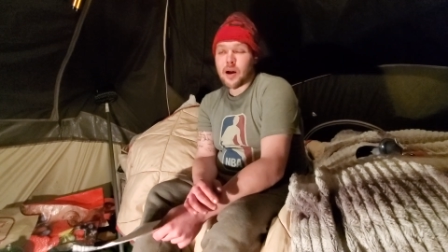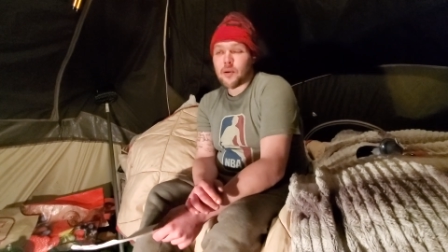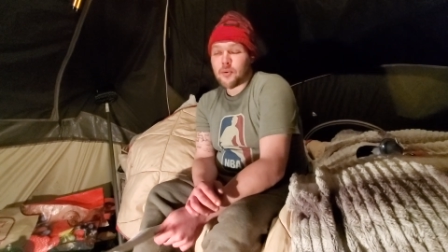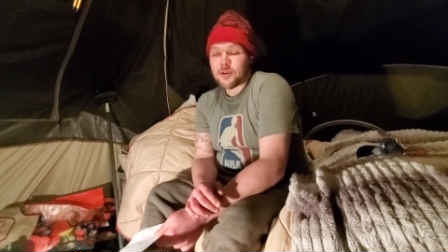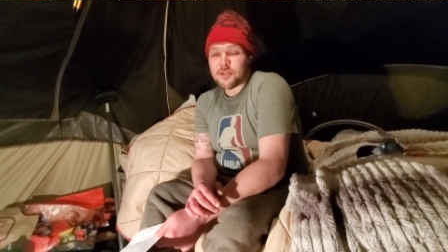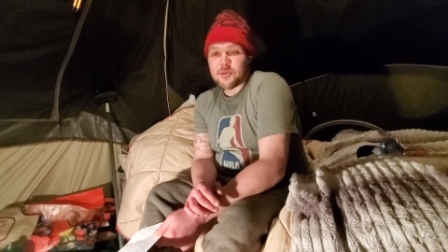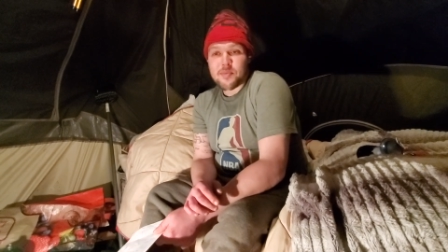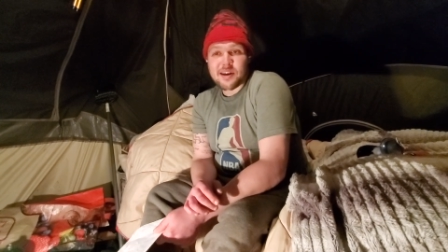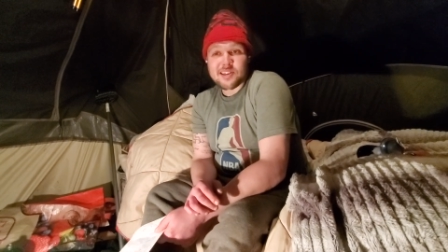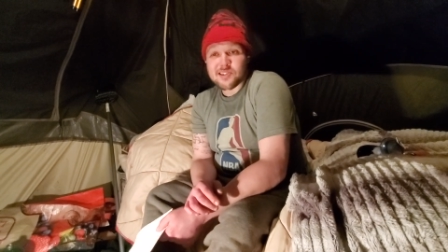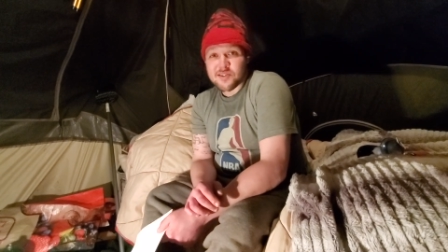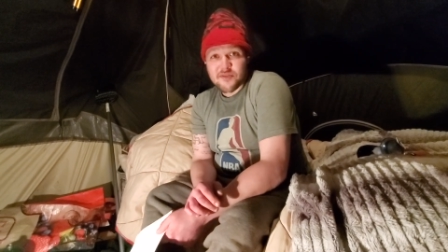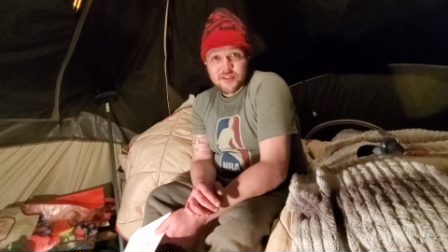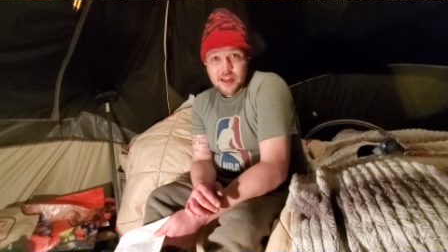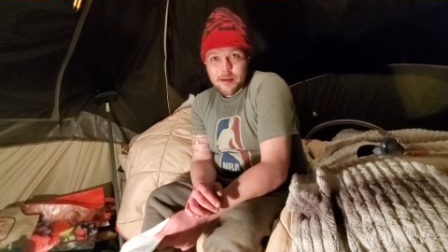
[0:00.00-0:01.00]
I want the
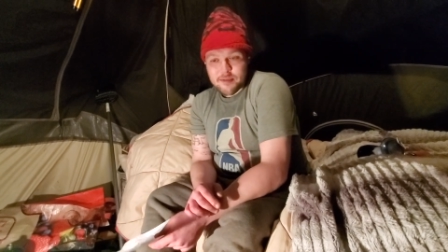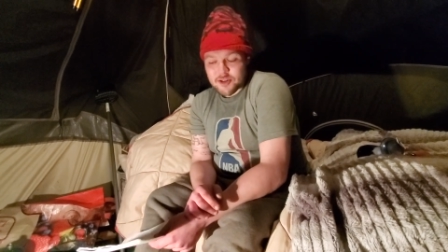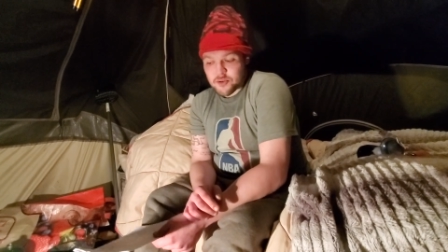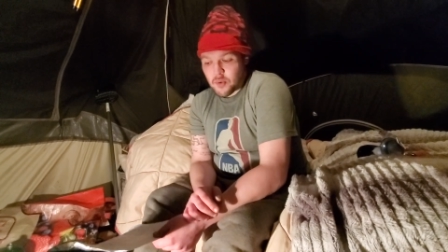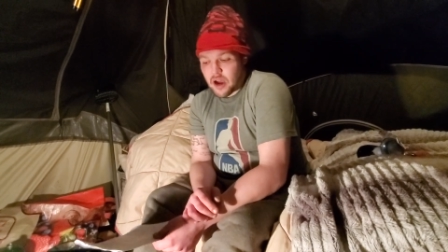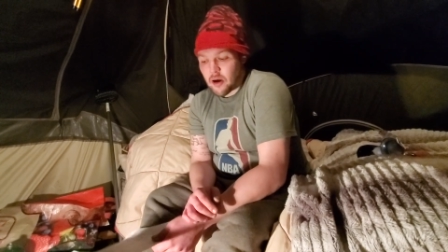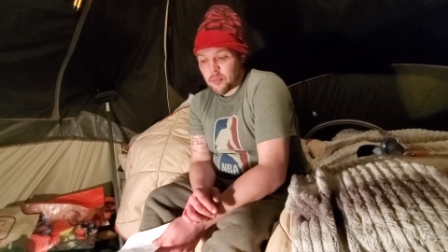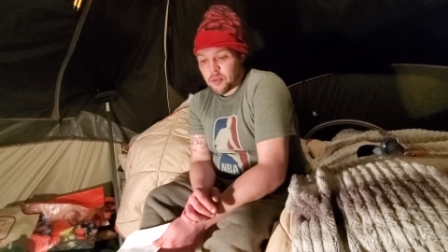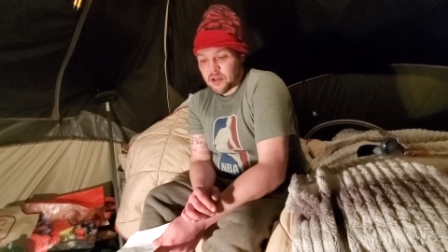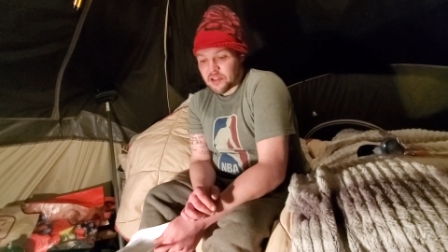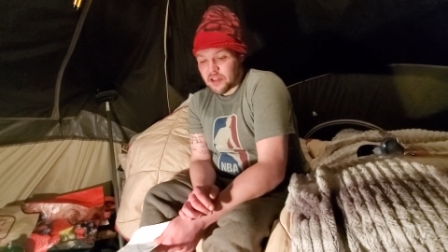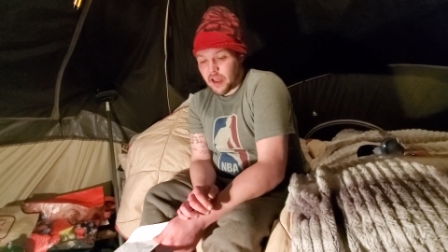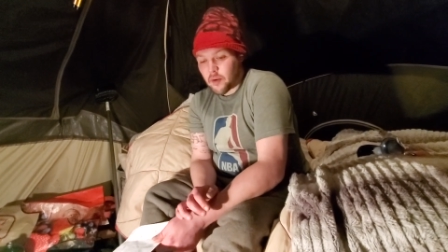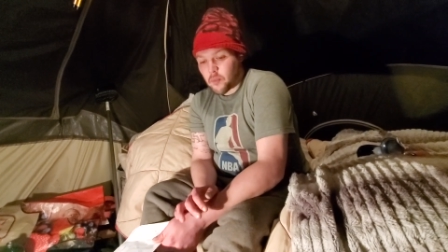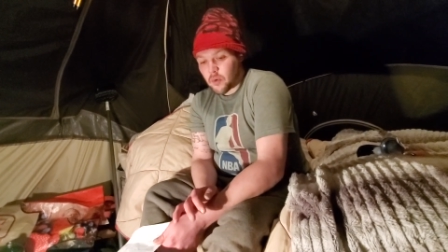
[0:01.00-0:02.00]
best for them as well.
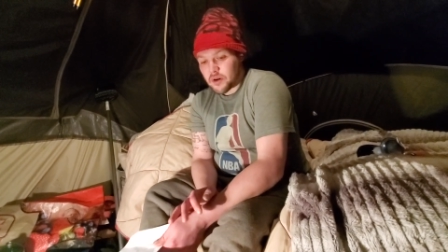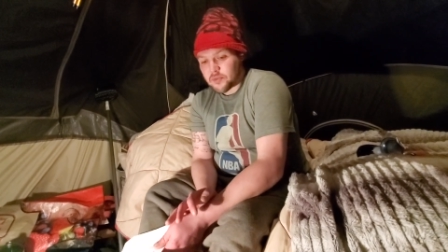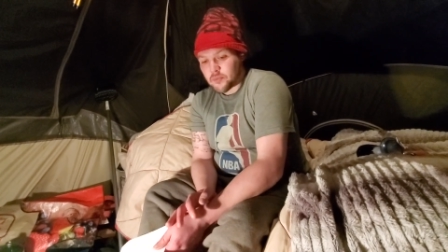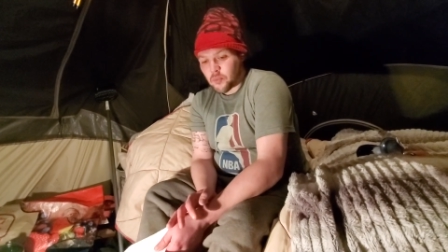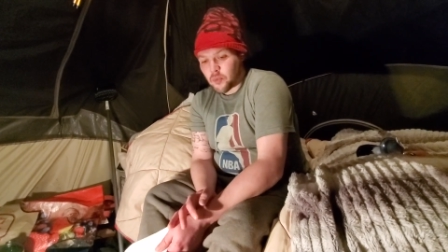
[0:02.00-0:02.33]
But, like, one,